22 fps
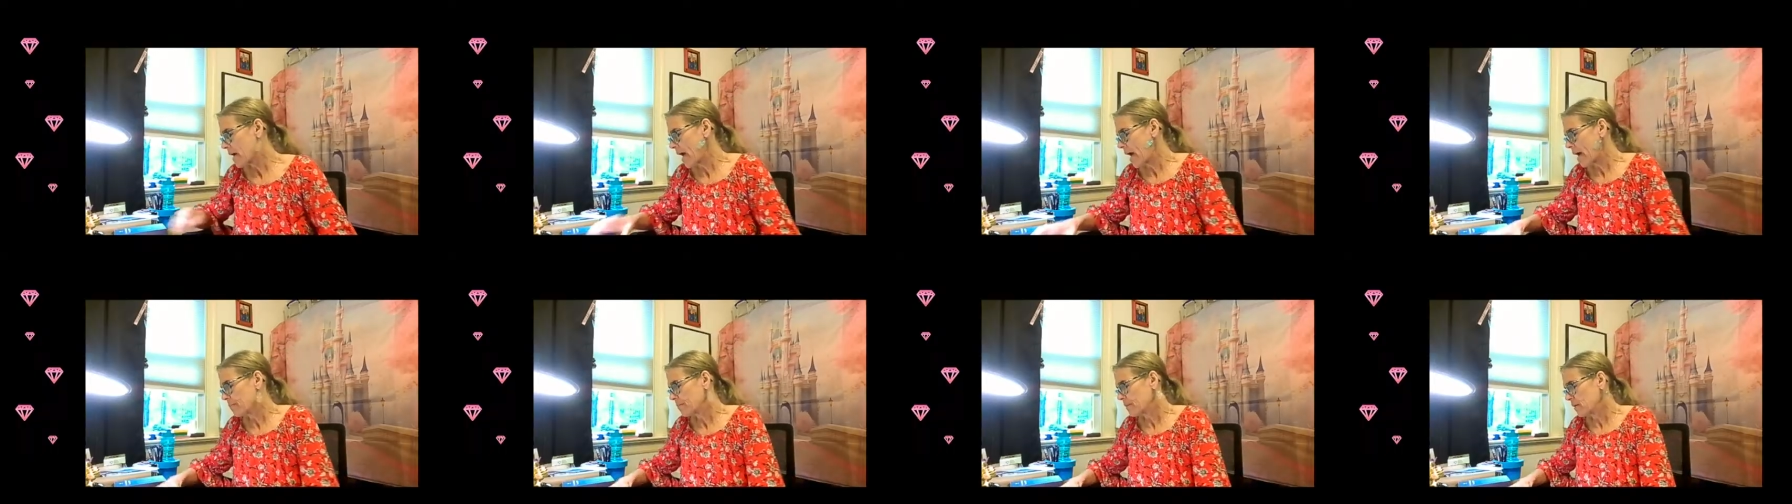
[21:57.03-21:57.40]

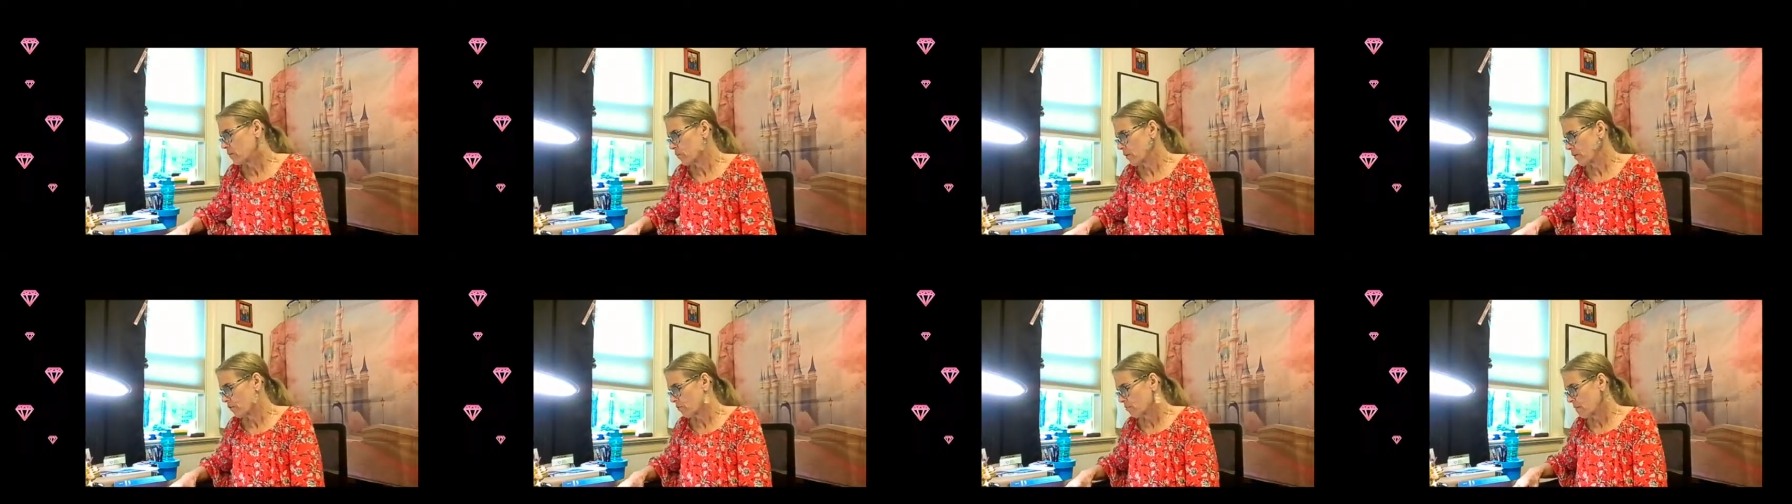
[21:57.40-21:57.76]
happy
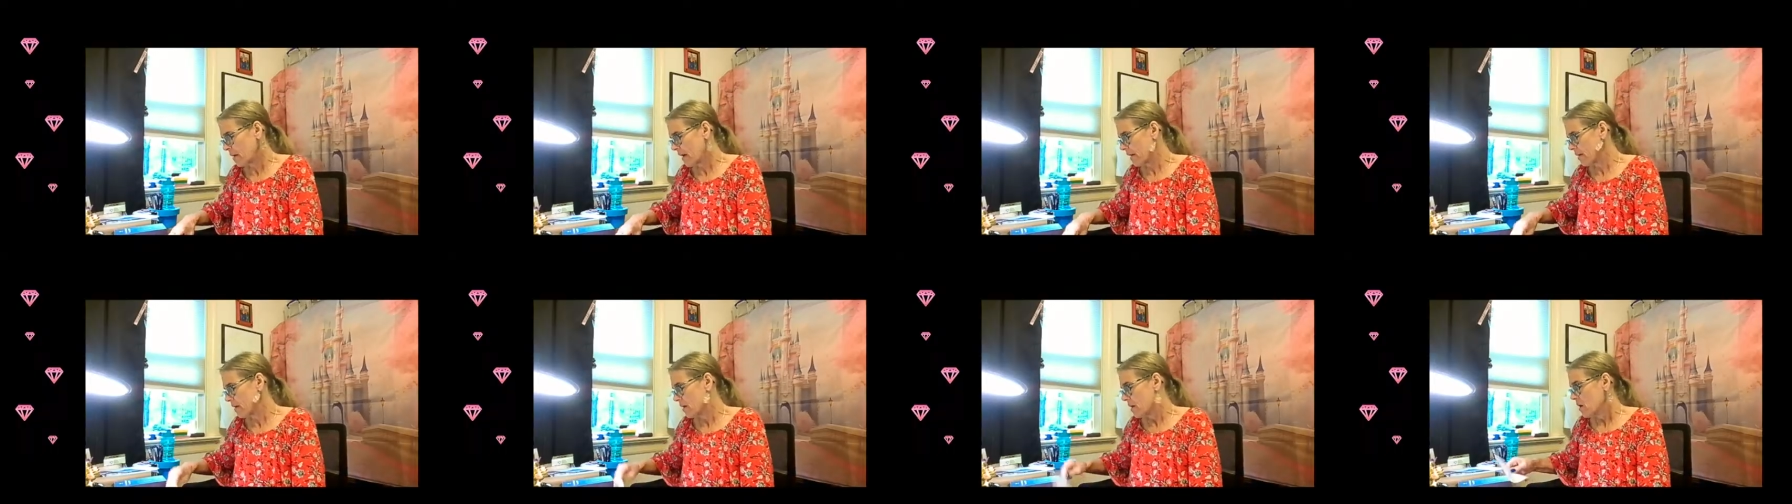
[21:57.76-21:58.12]
with
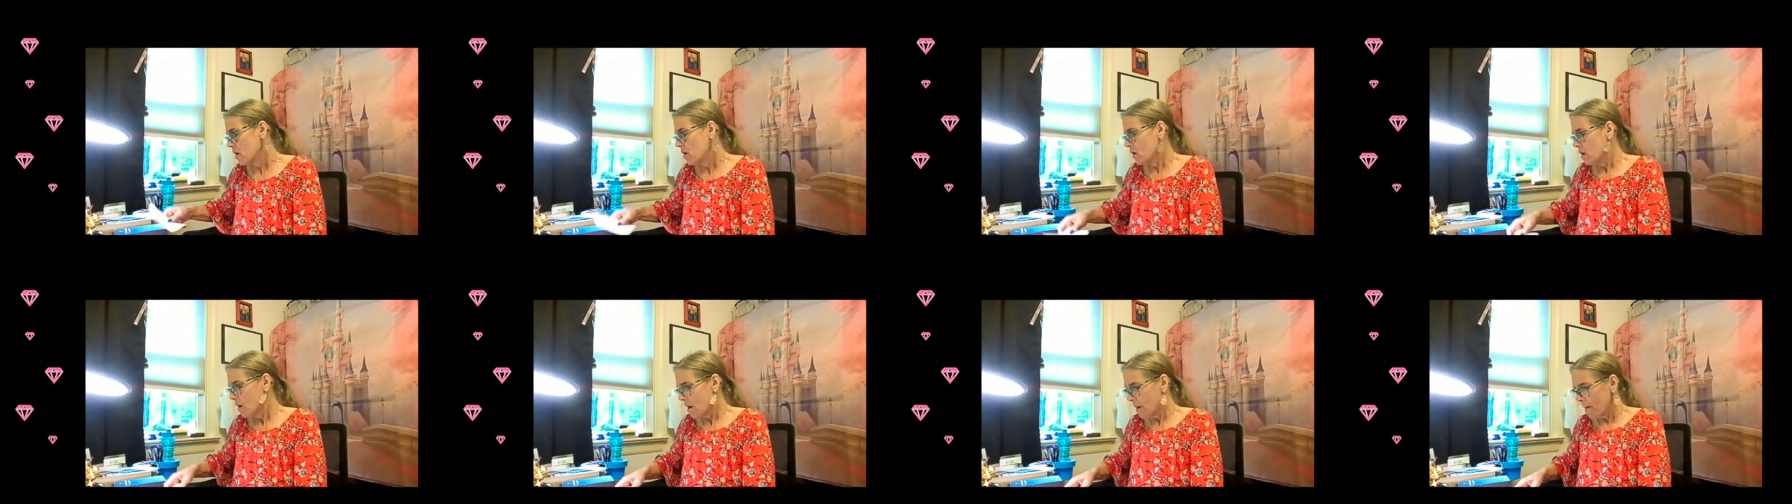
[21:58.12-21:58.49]
my
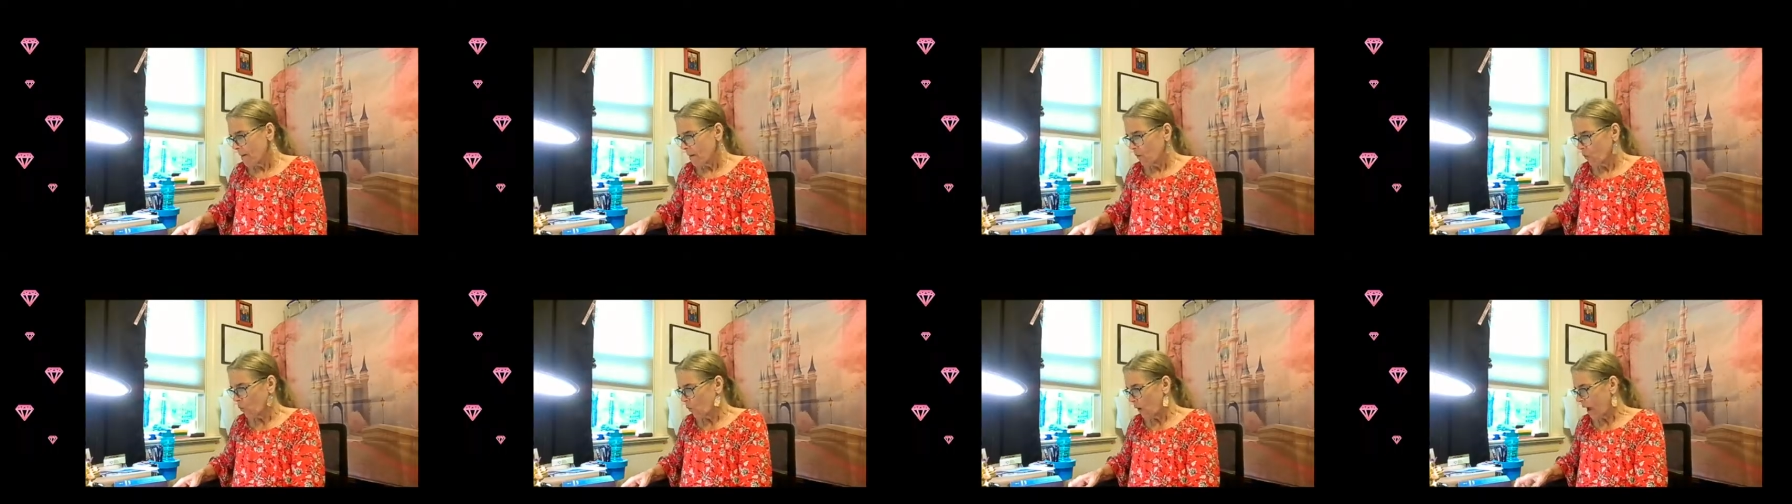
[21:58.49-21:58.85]

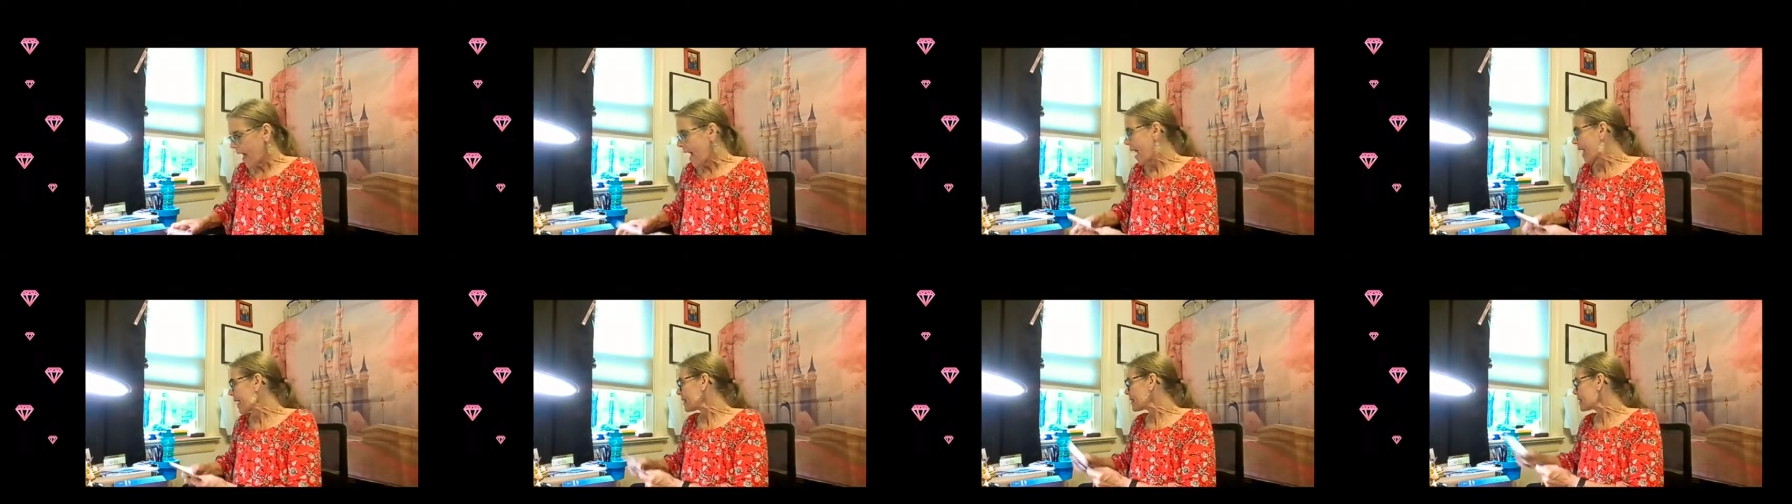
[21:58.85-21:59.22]

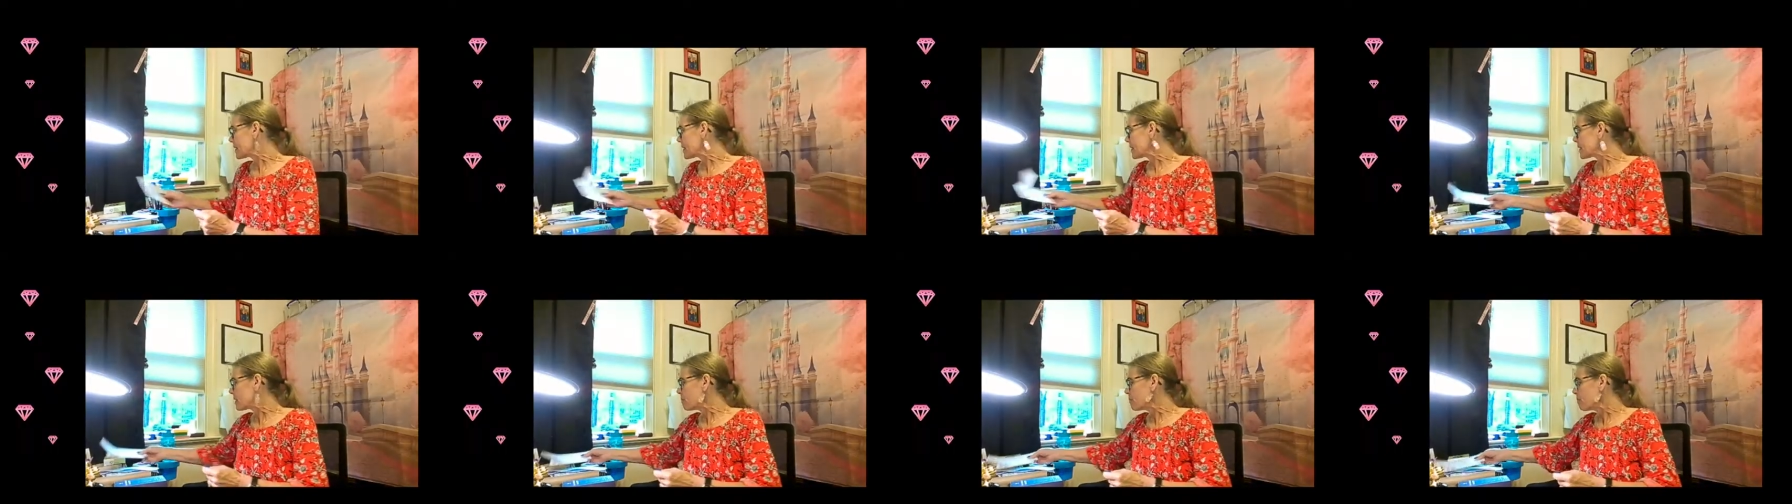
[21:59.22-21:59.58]

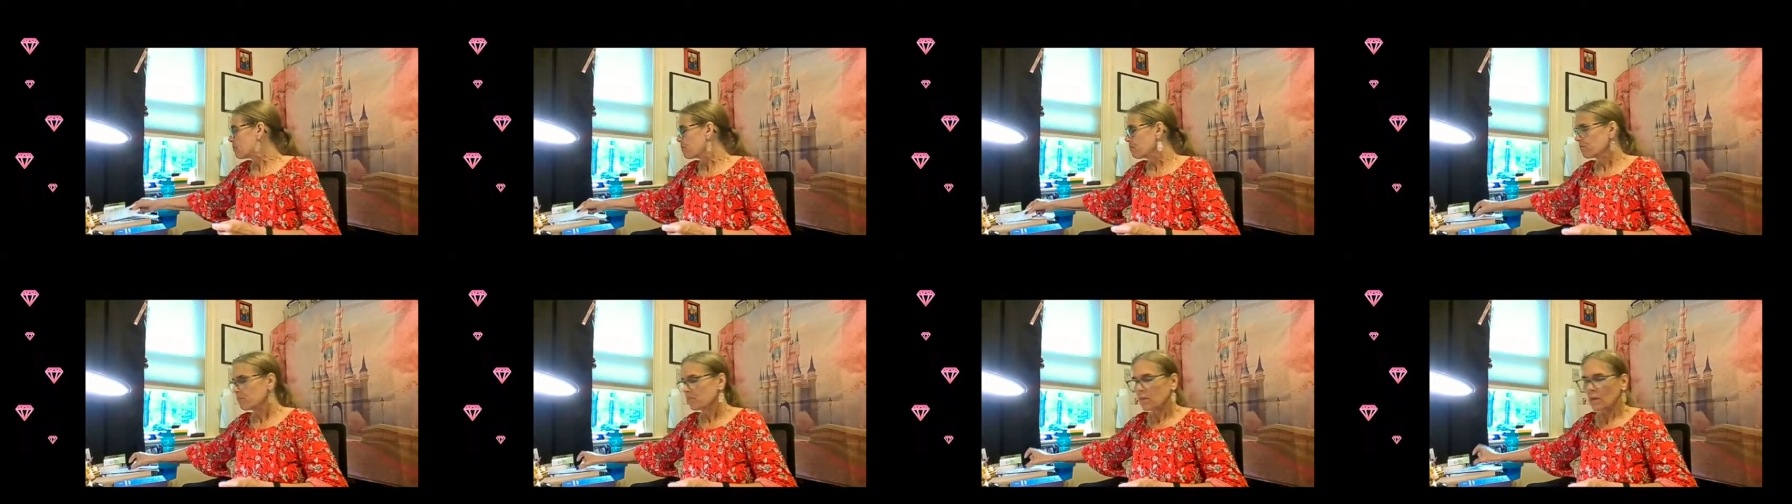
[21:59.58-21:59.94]
wax.
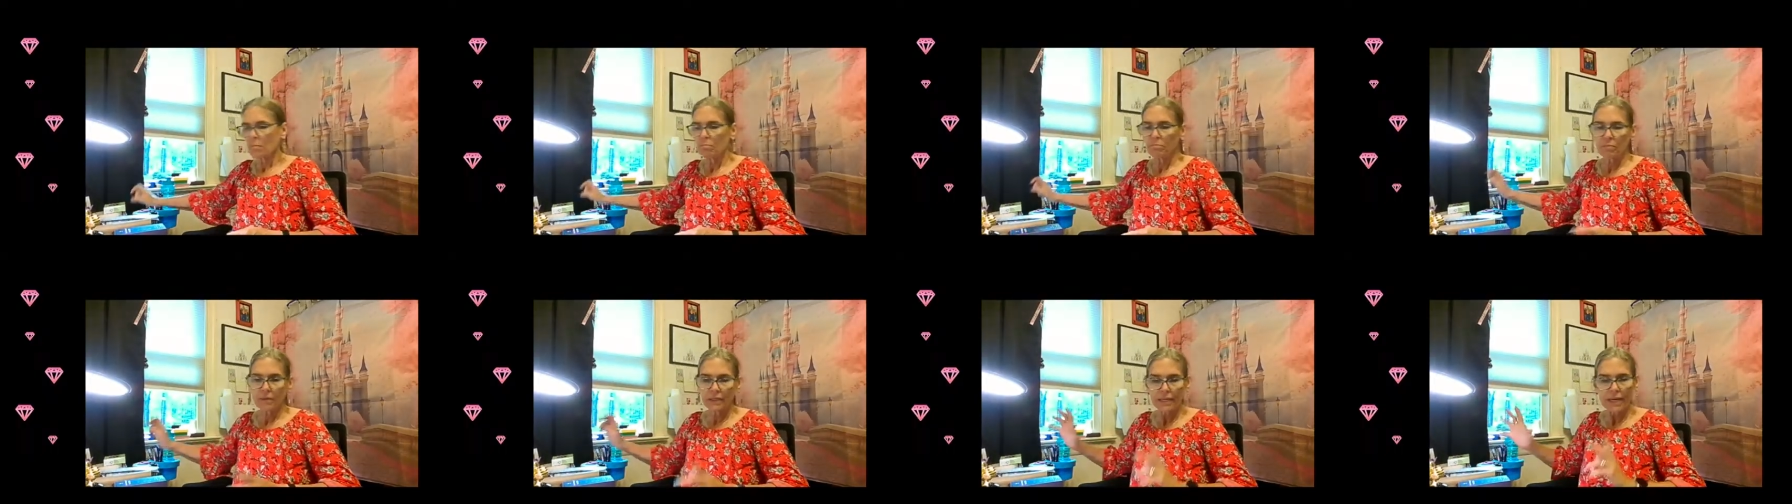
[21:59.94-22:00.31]

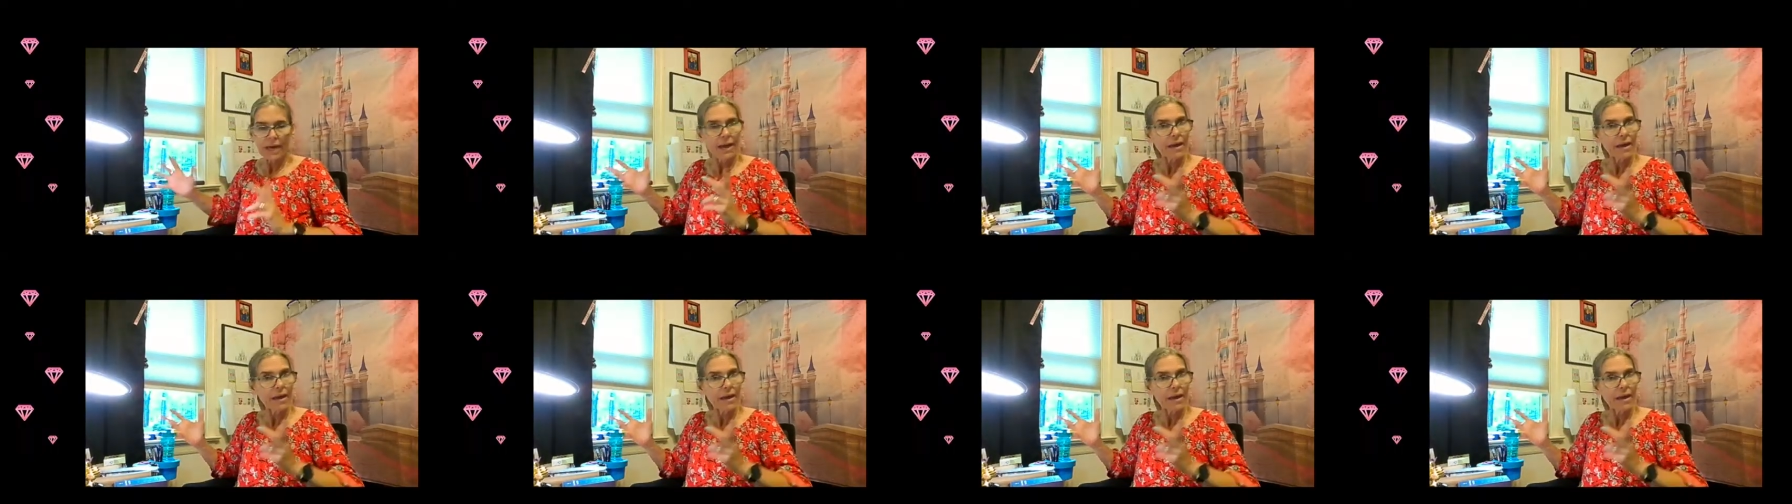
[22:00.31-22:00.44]
But